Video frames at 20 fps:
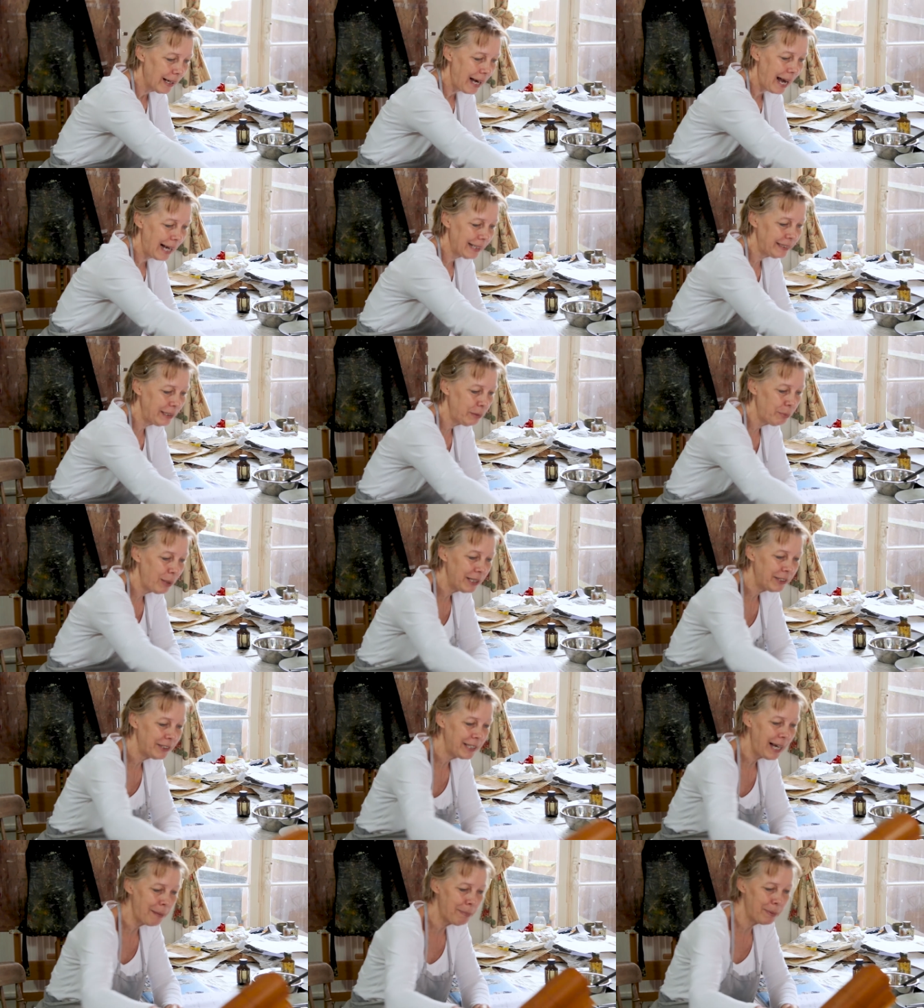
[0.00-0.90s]
actually where
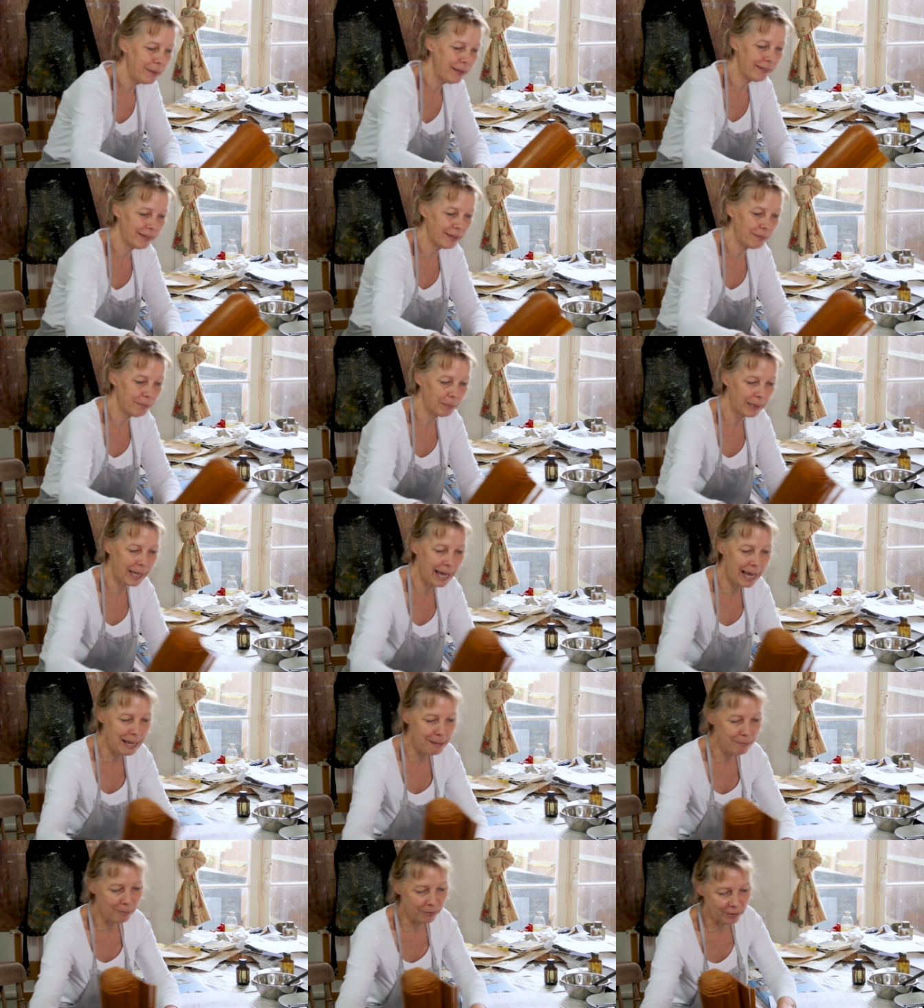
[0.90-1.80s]
Japanism
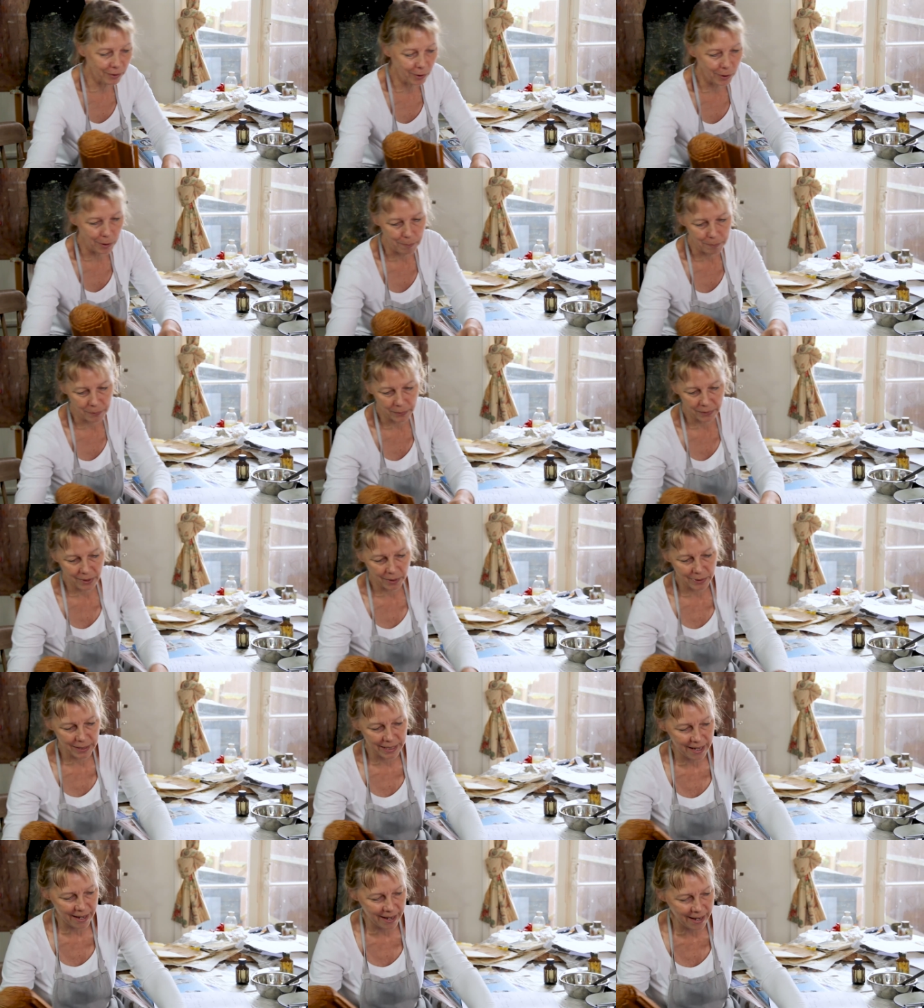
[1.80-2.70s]
came from, so
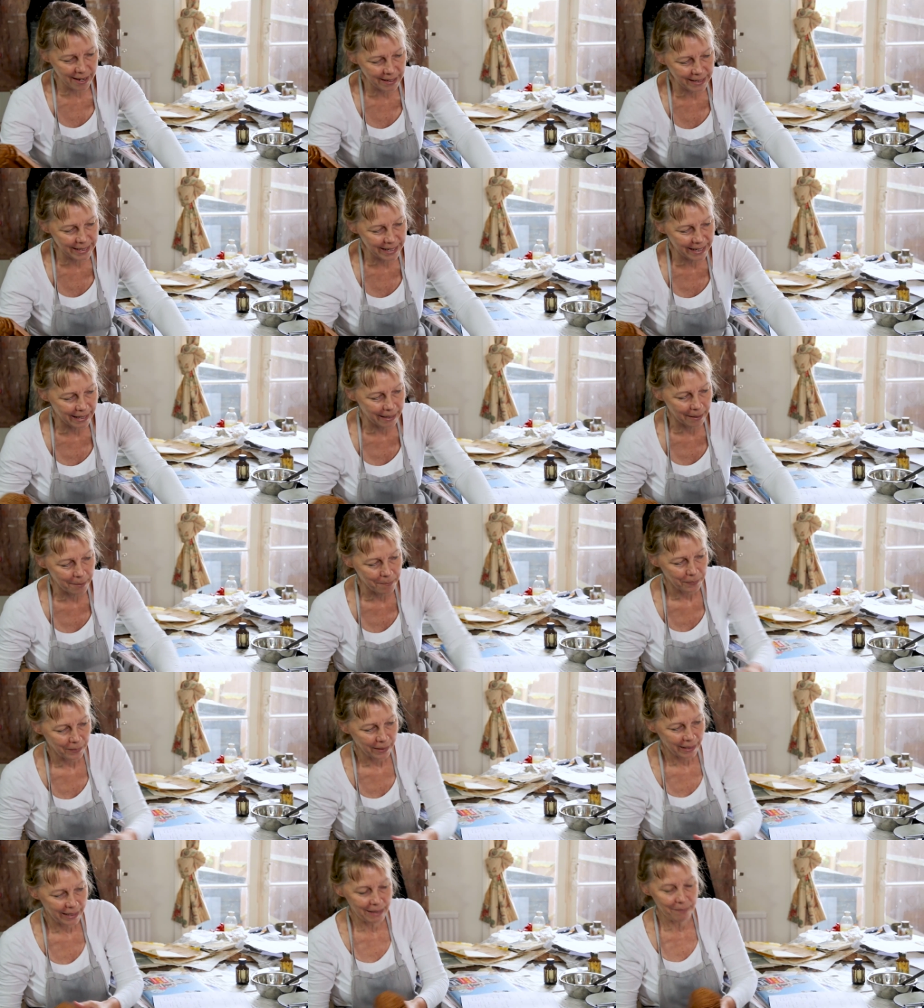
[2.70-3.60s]
the earlier
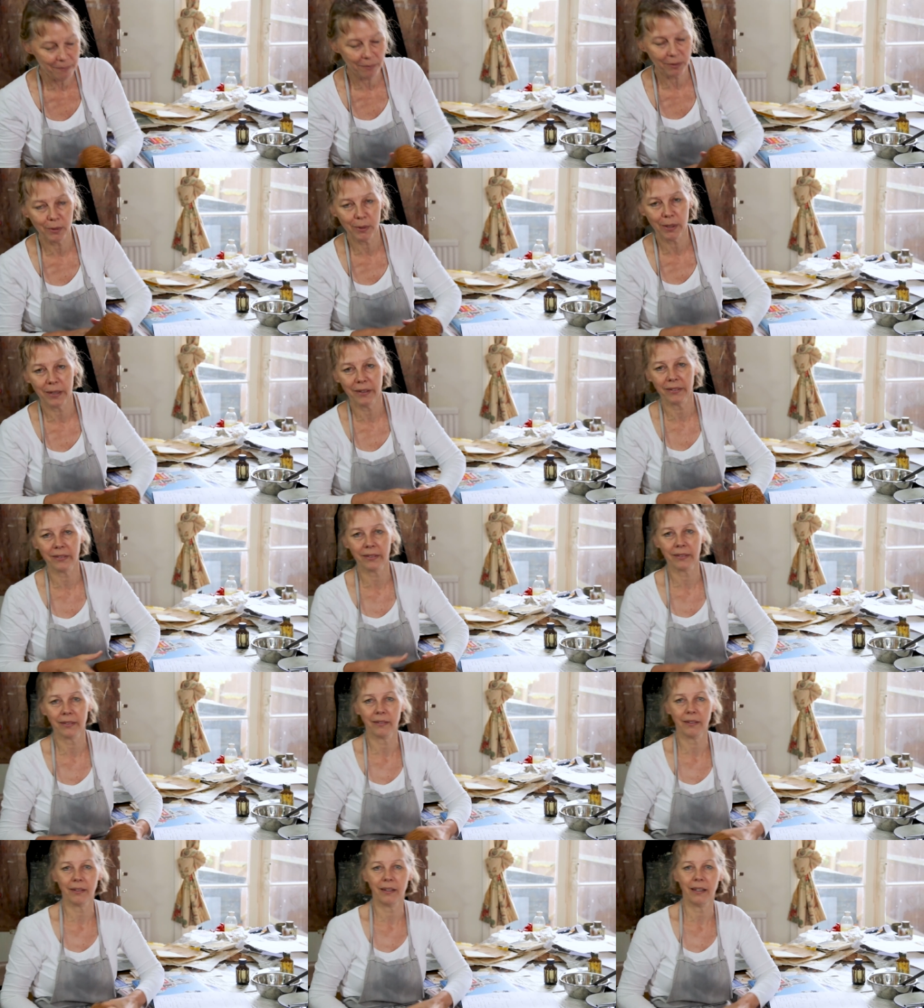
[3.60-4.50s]

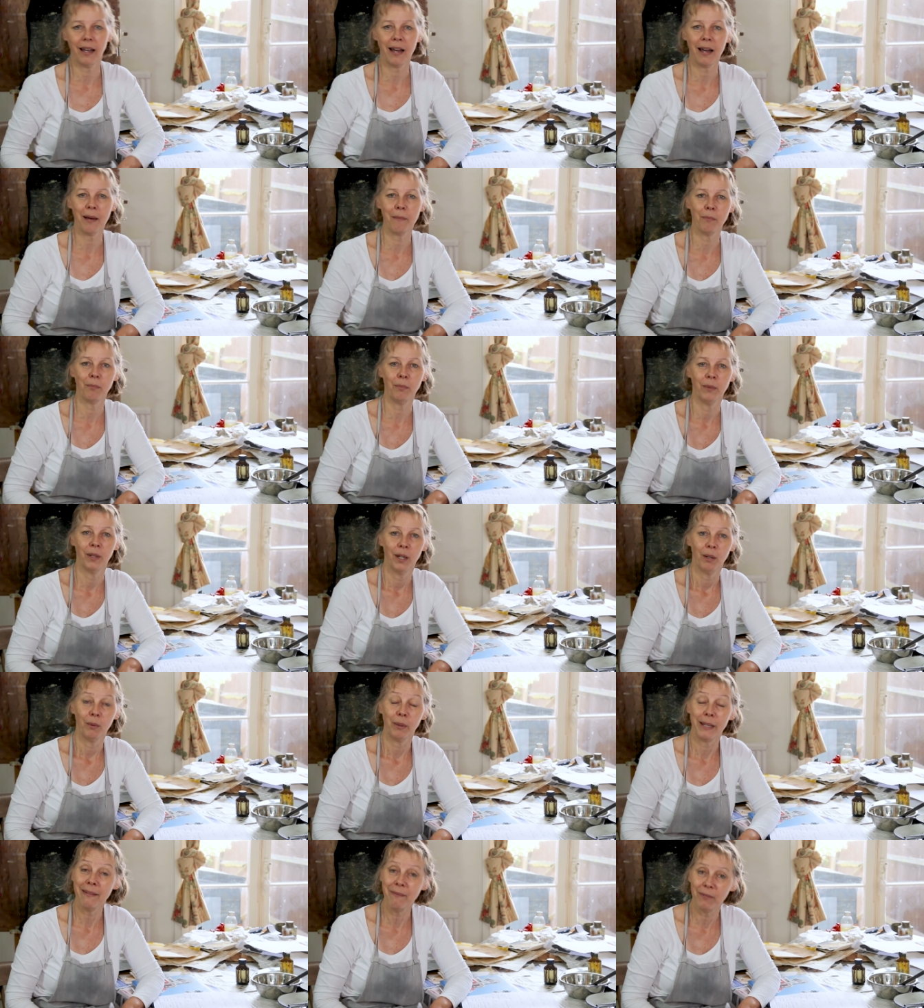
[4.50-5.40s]
influence
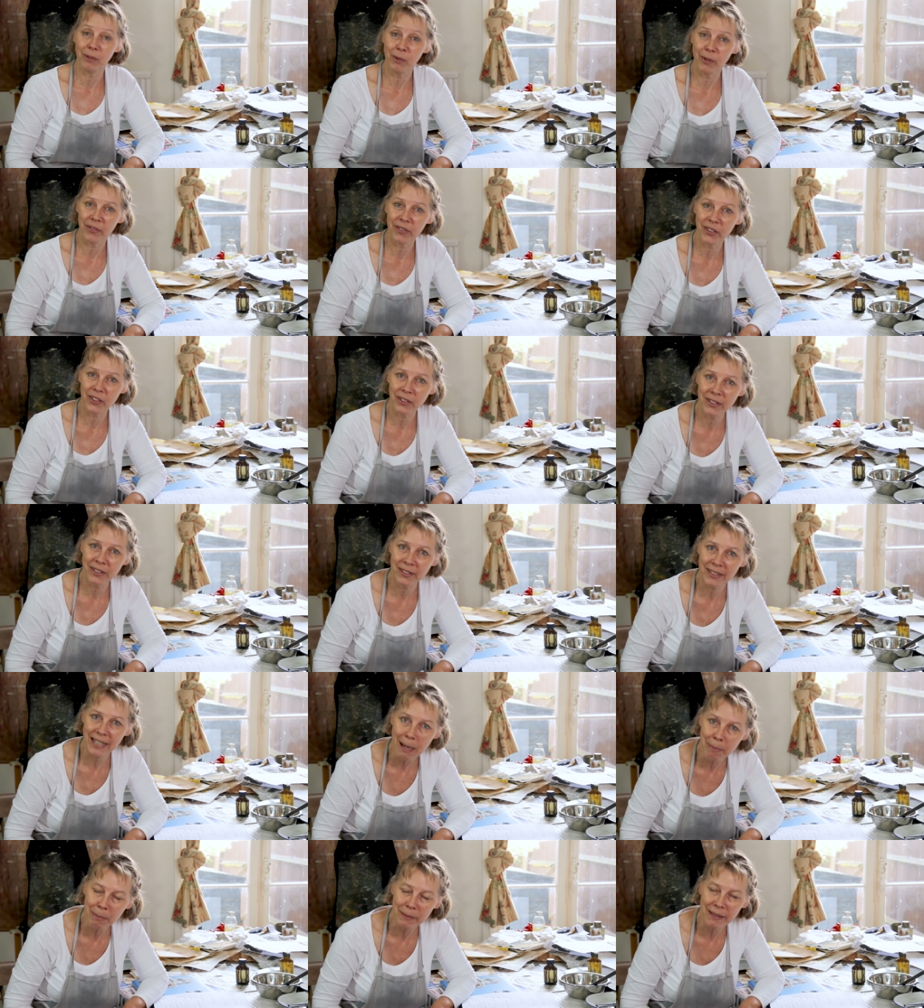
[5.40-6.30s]
the
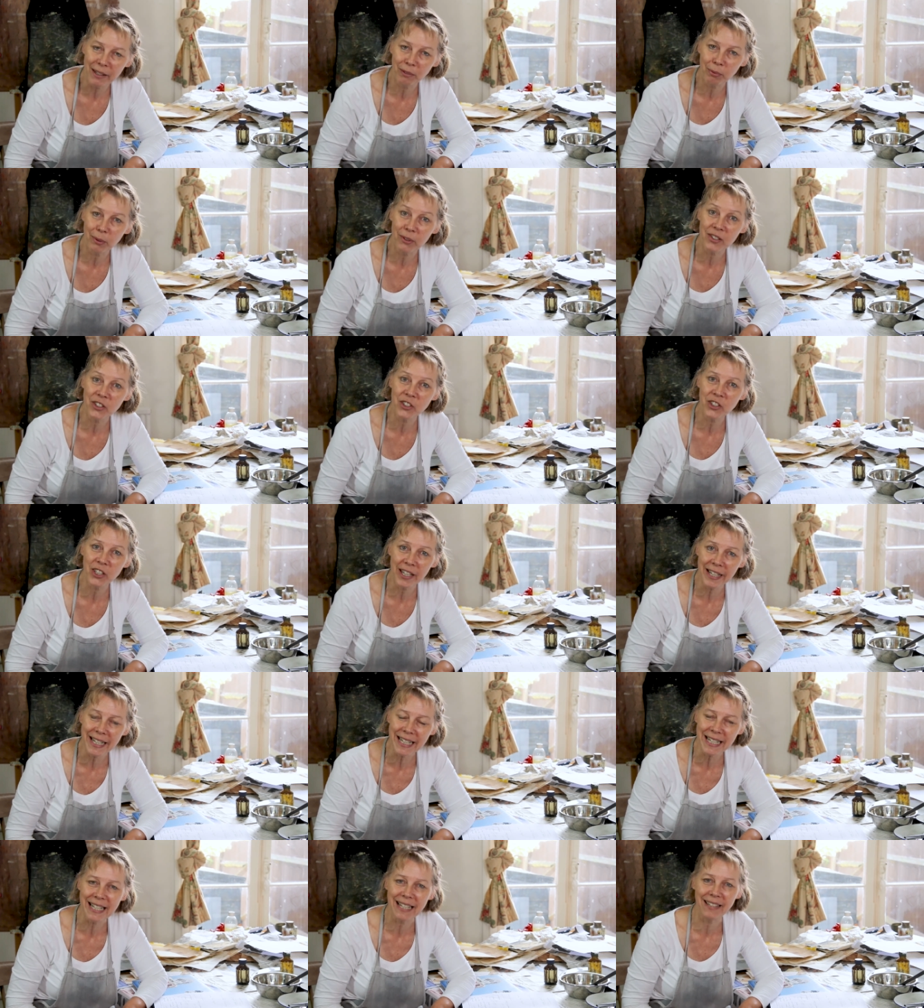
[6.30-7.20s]
Japanese was the
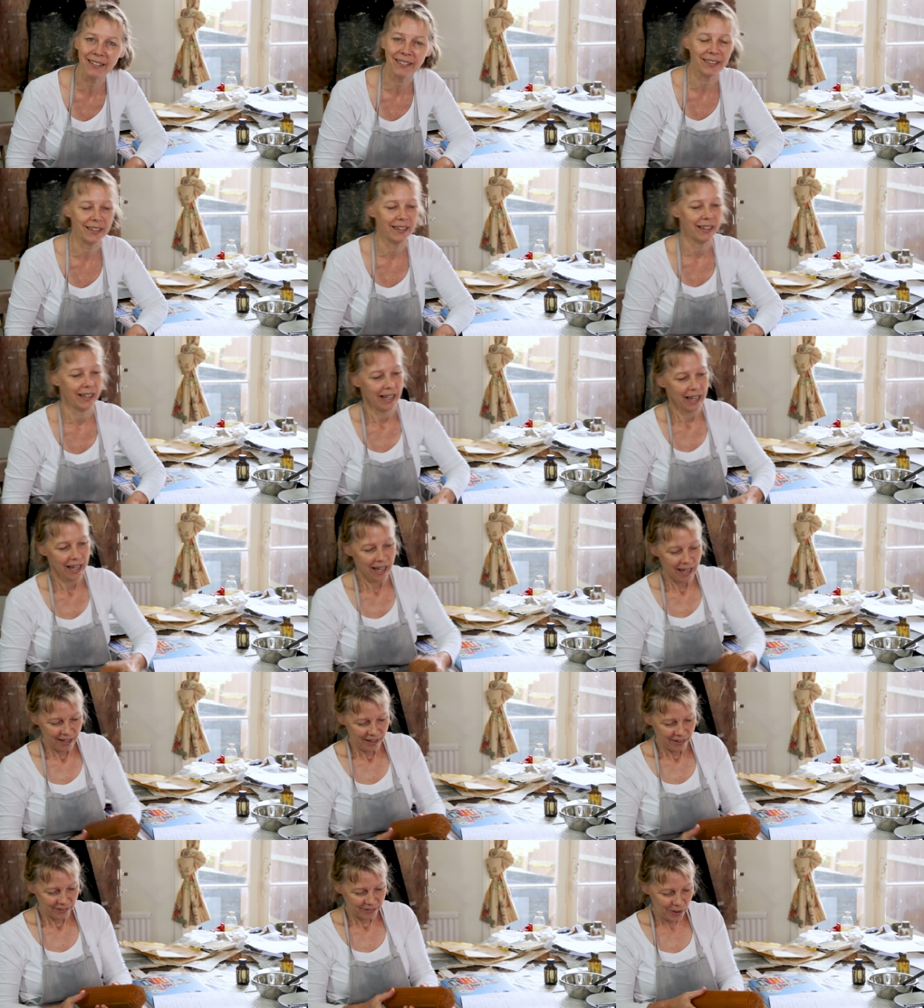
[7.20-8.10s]
Chinese.
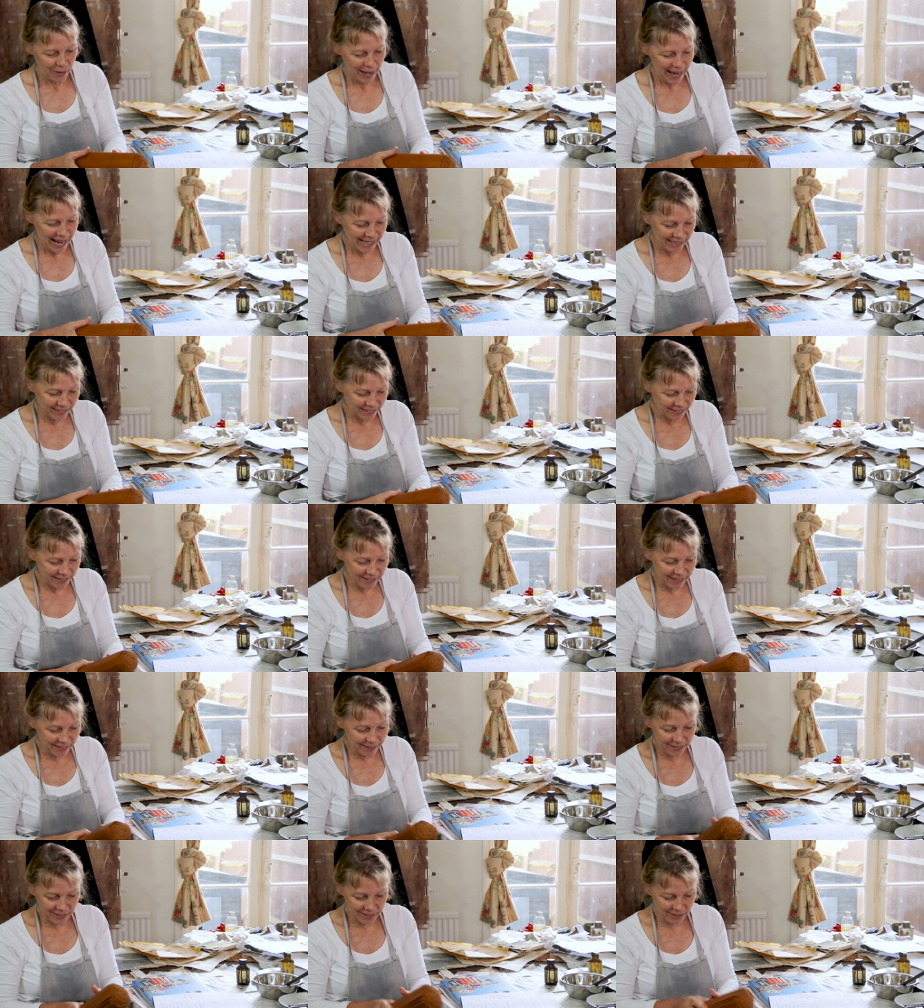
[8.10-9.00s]
So
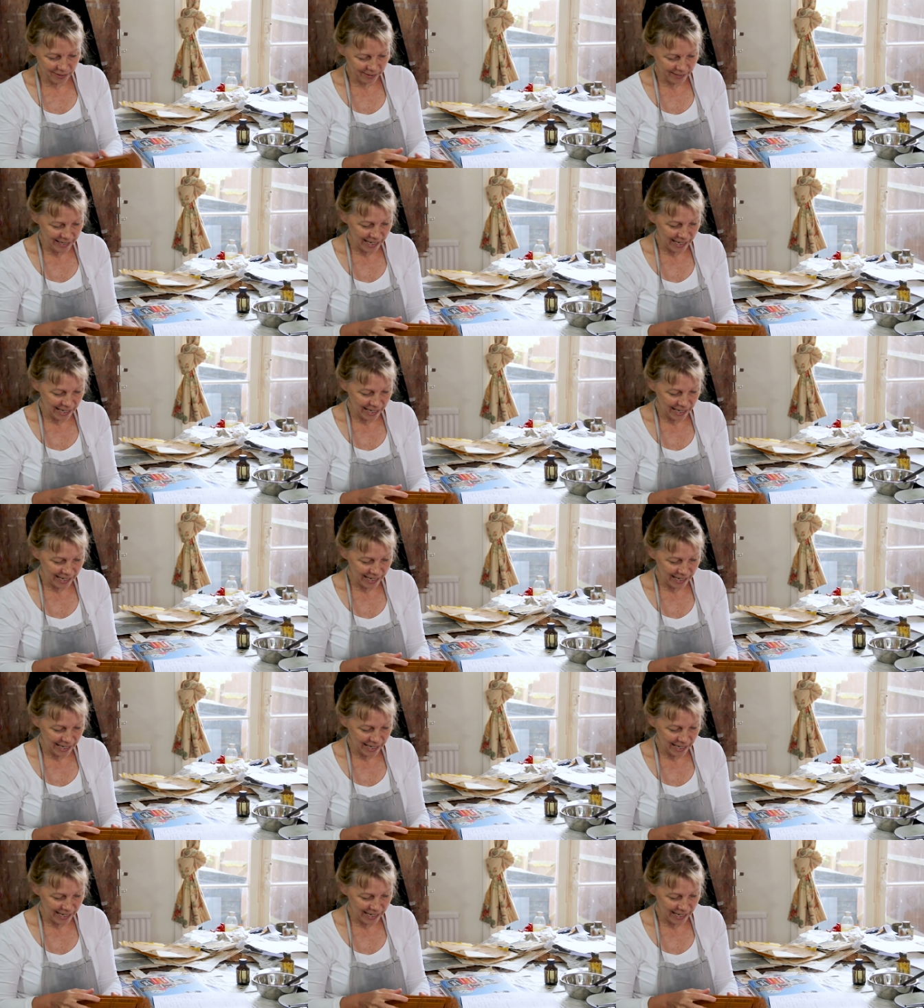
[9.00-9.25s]
this is just an